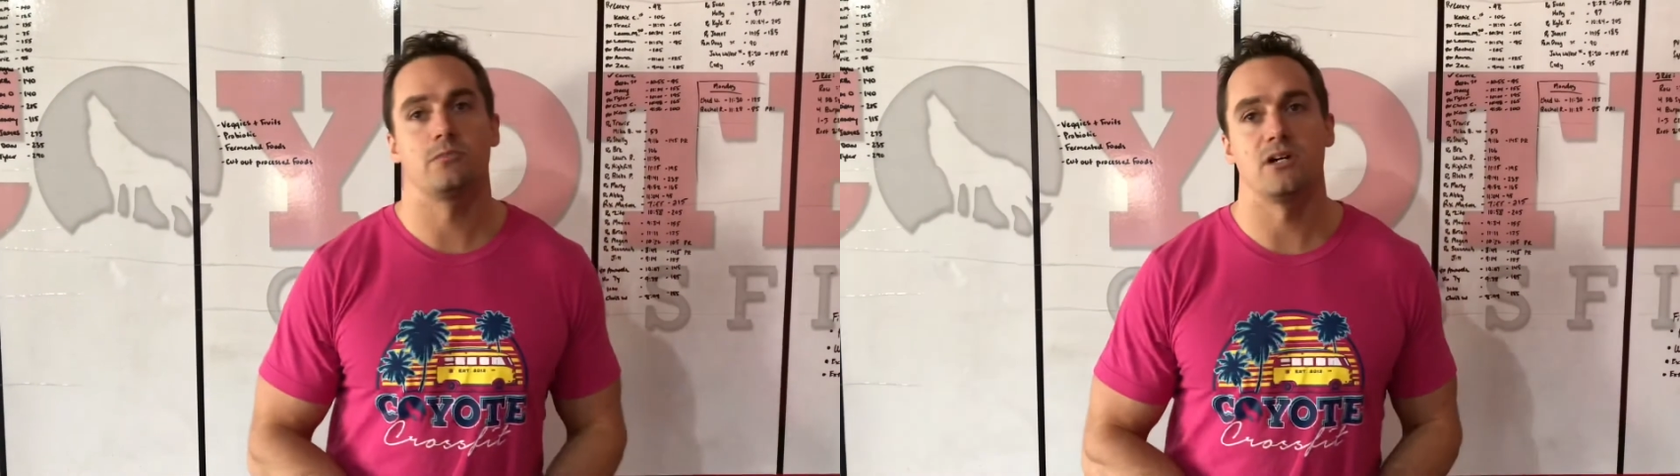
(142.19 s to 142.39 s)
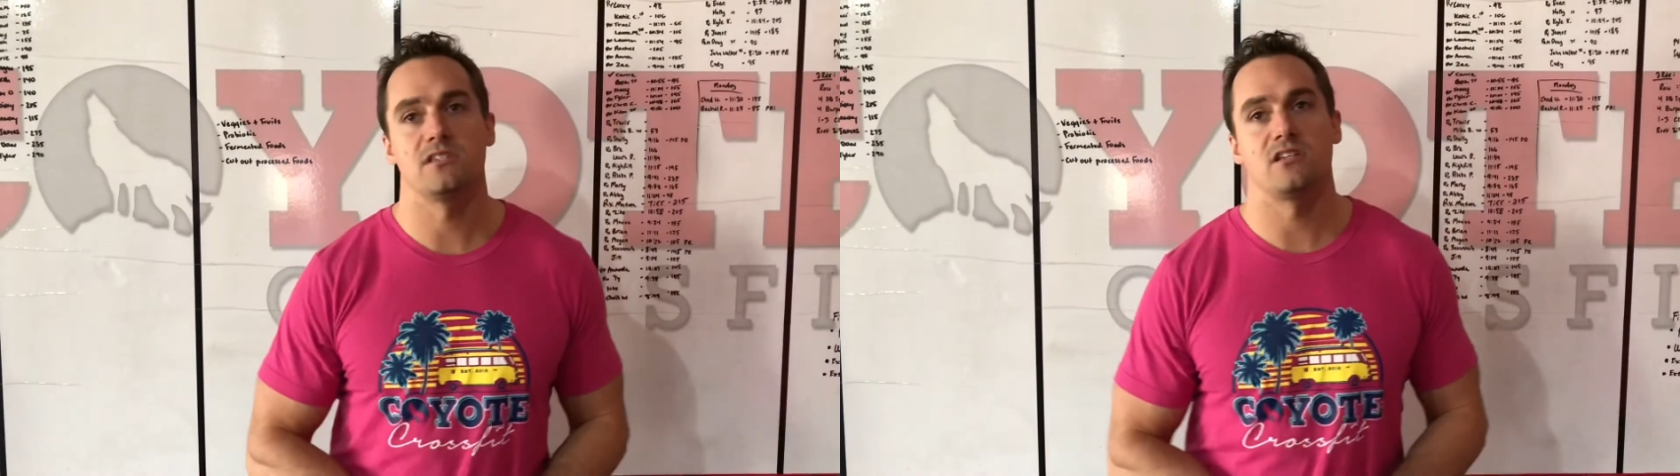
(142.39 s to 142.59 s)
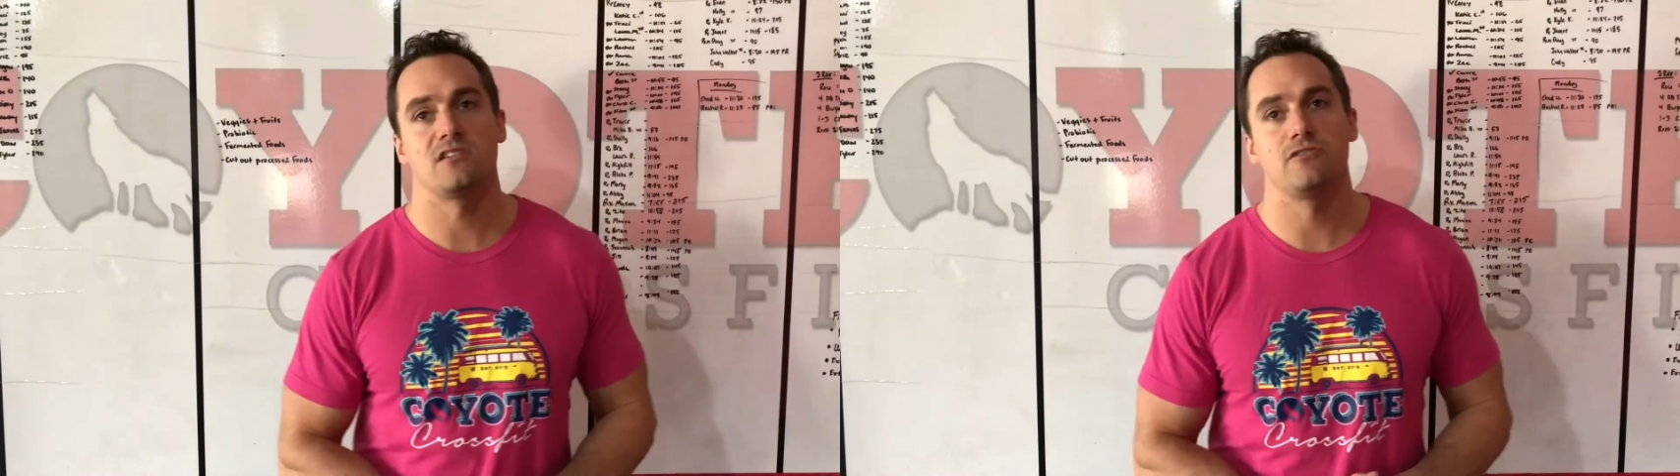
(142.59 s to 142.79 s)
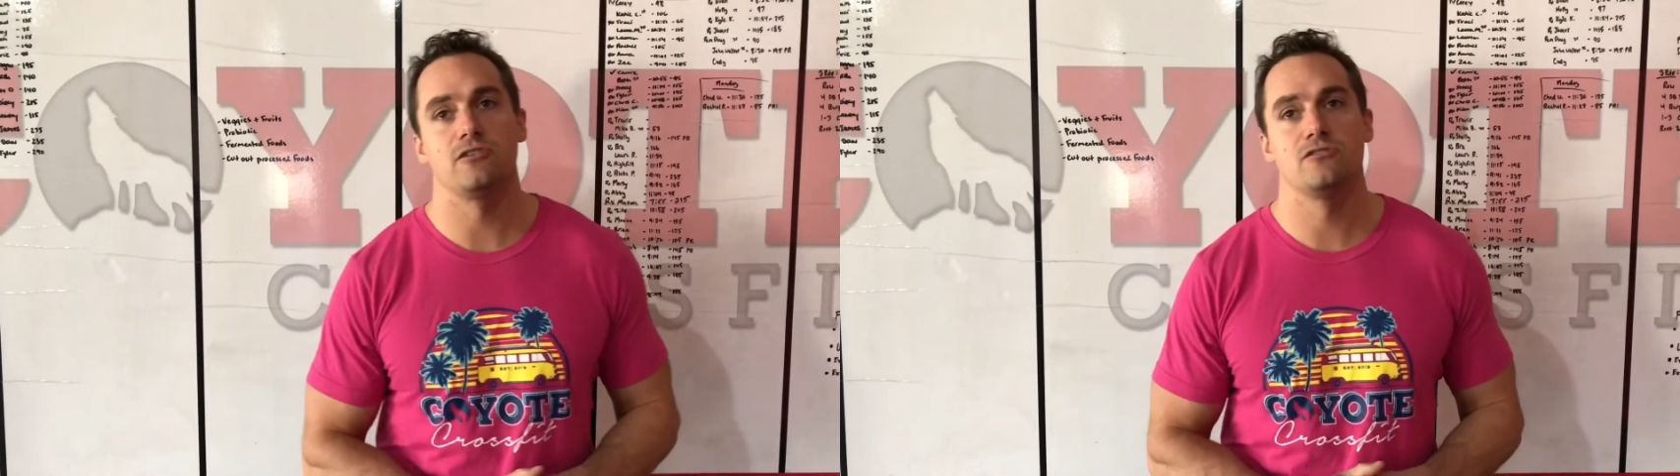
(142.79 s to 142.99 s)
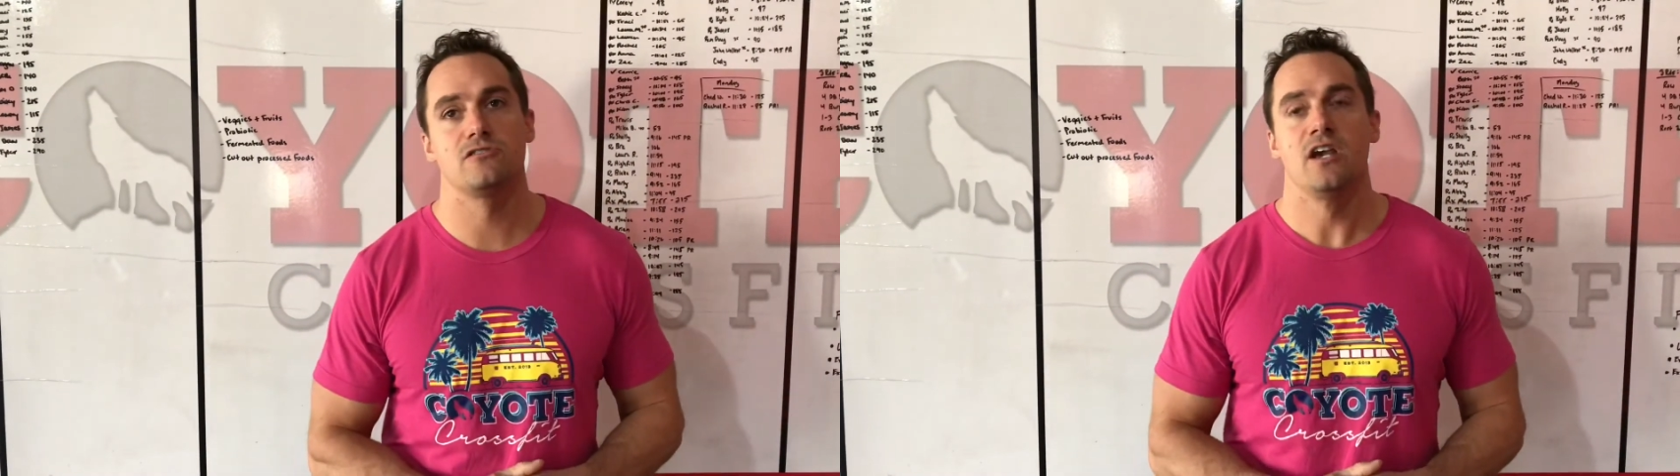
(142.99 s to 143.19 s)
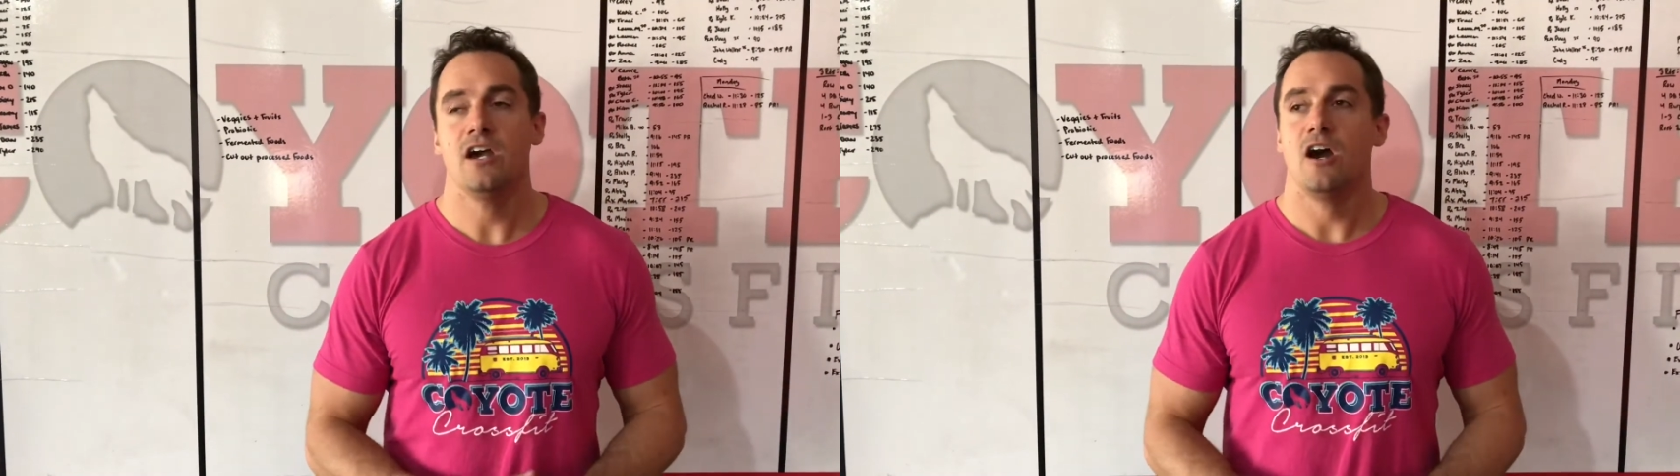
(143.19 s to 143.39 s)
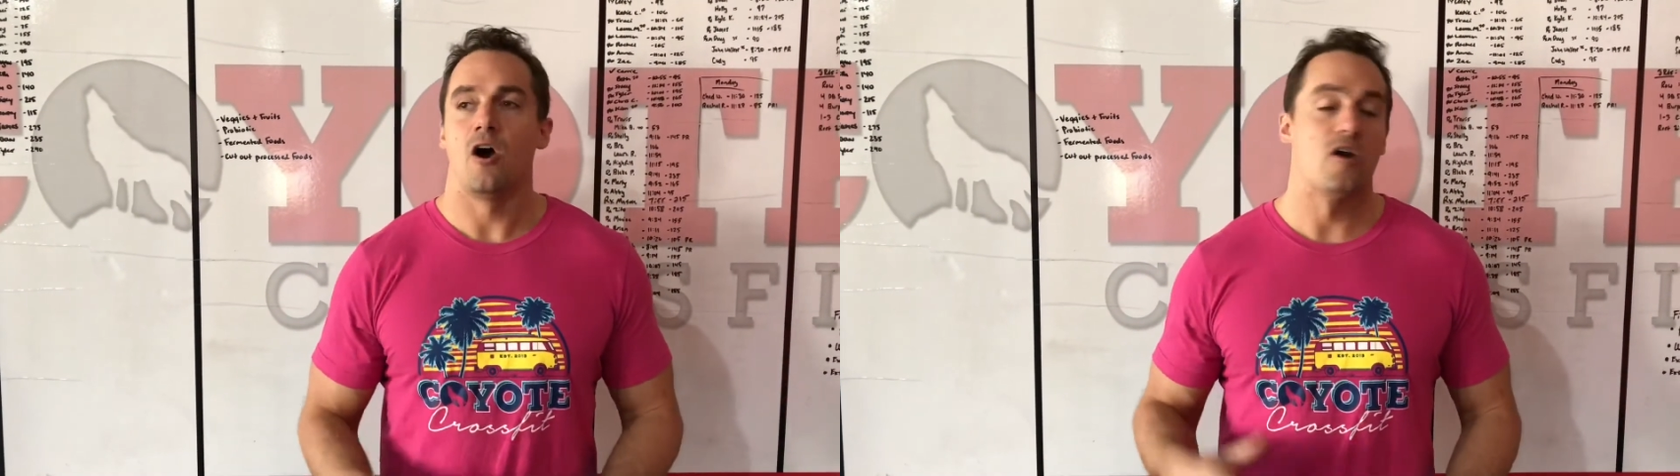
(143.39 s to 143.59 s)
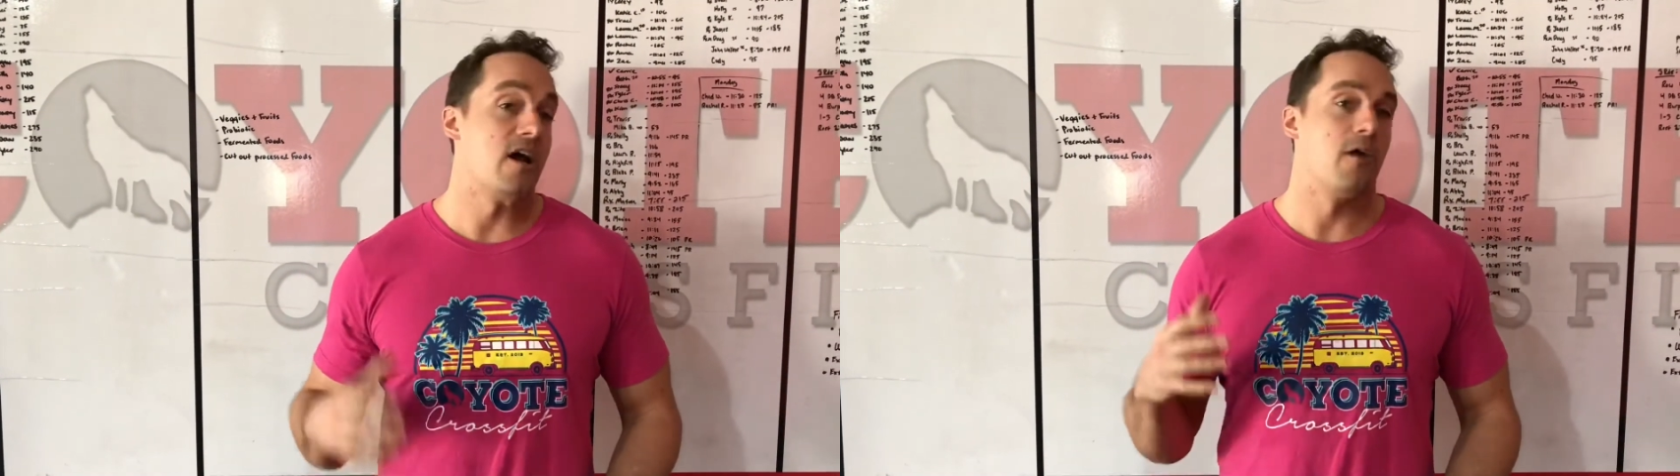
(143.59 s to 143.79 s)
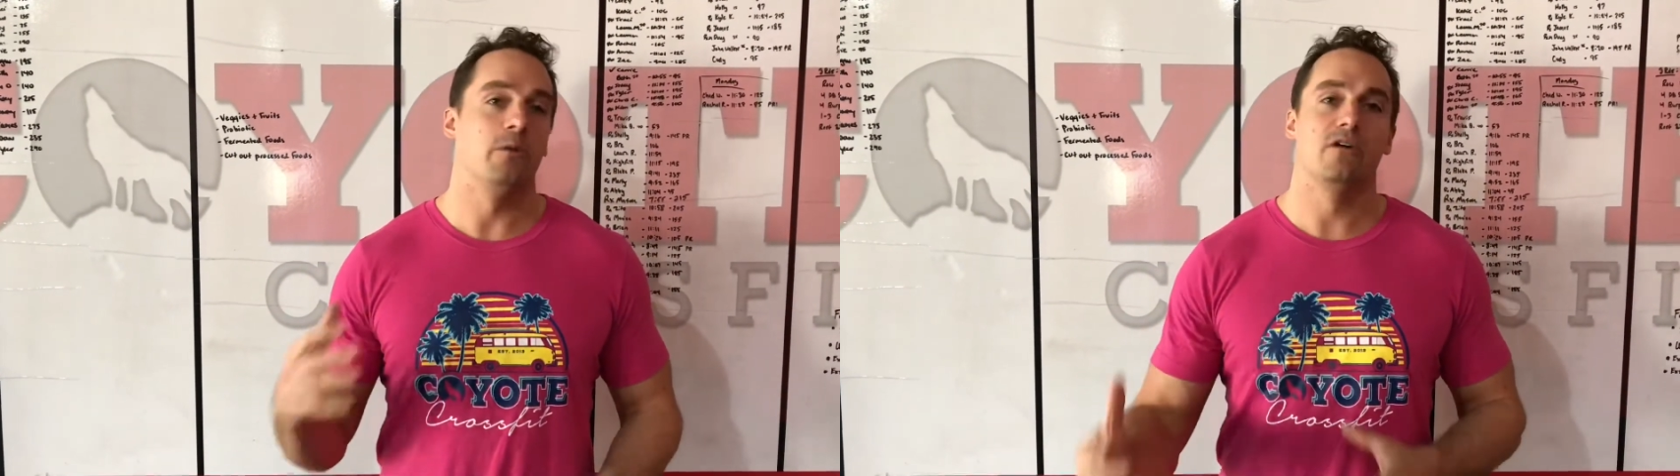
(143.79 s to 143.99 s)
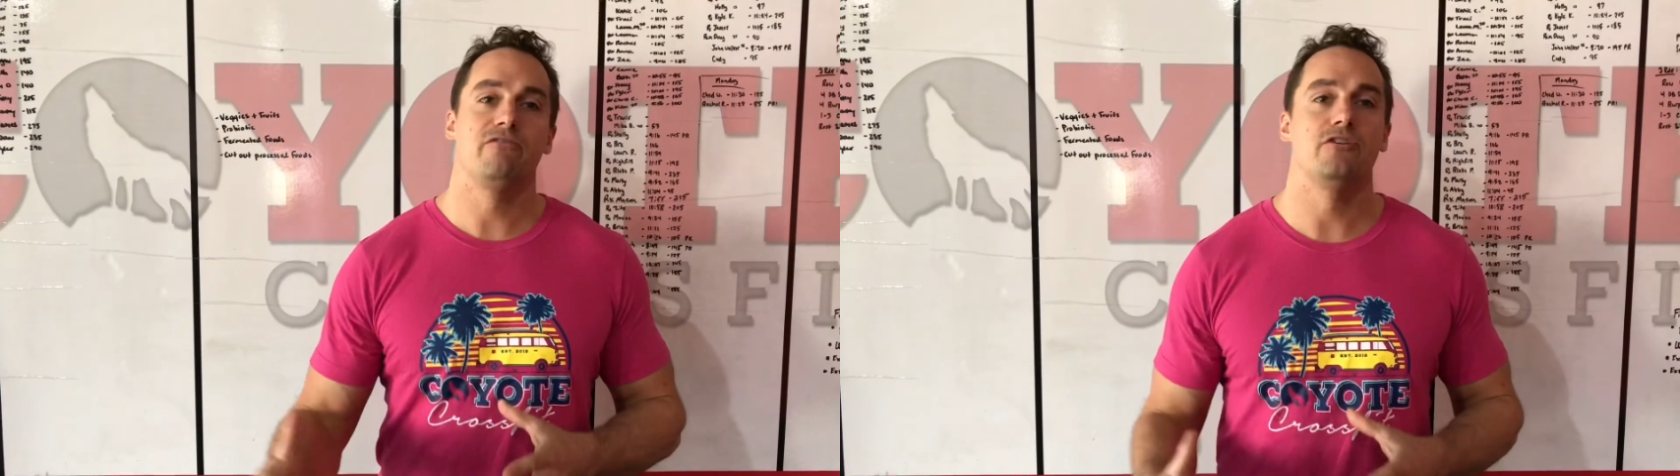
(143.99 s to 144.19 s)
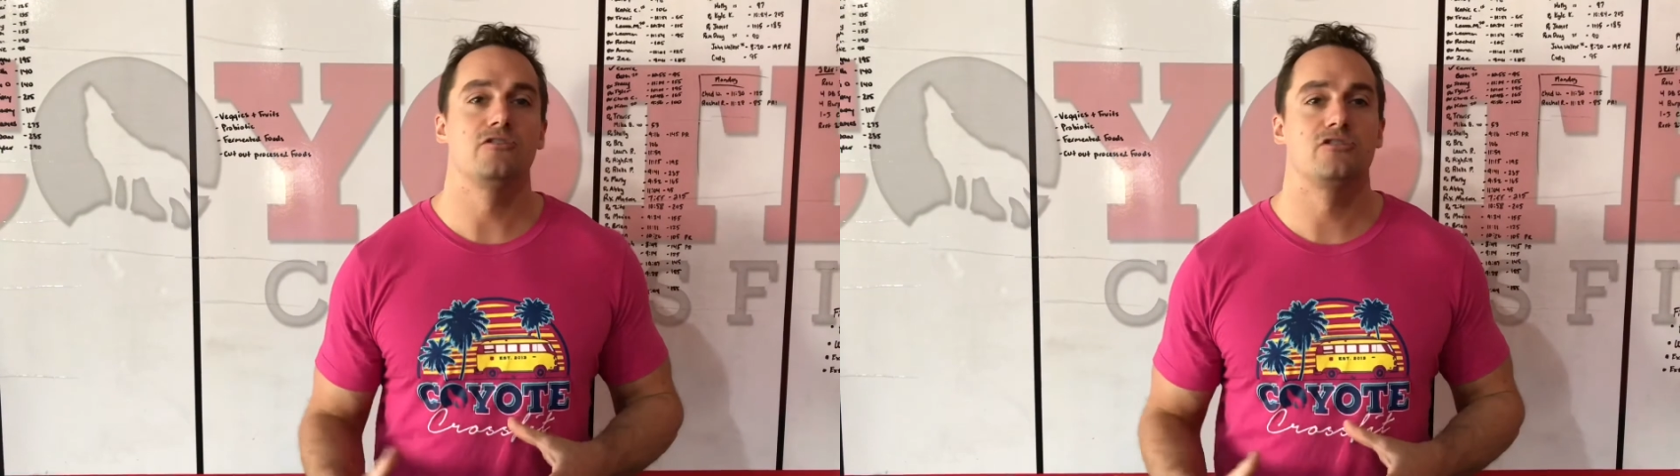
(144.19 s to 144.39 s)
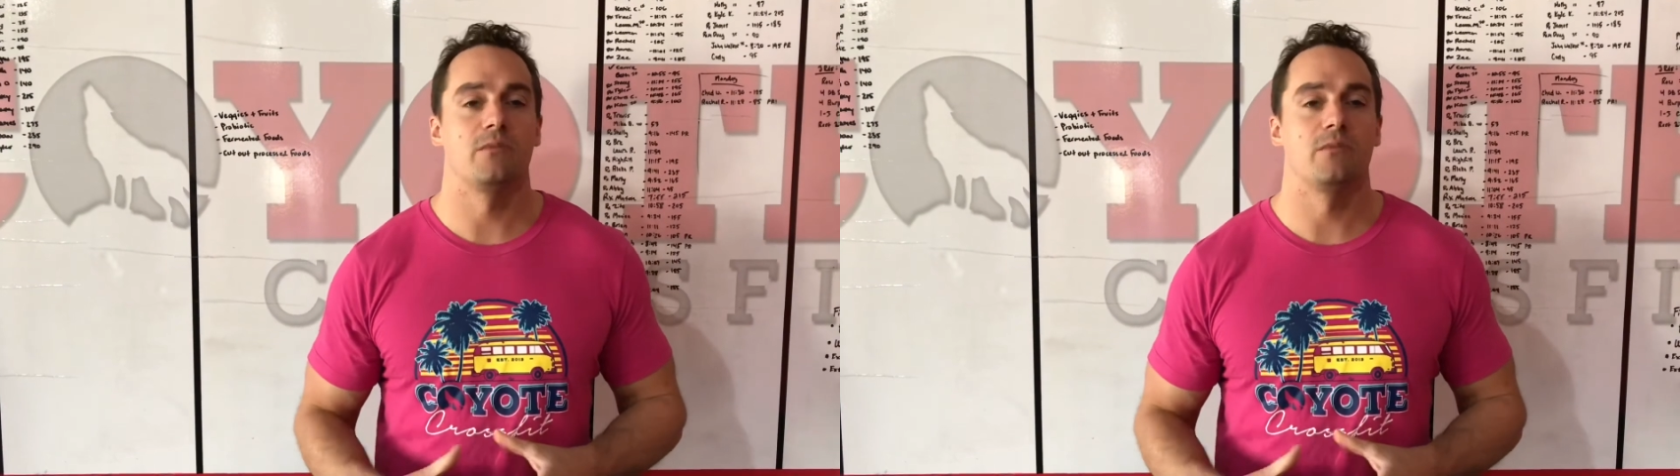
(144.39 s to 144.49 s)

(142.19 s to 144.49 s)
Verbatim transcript: Processed foods are not real foods.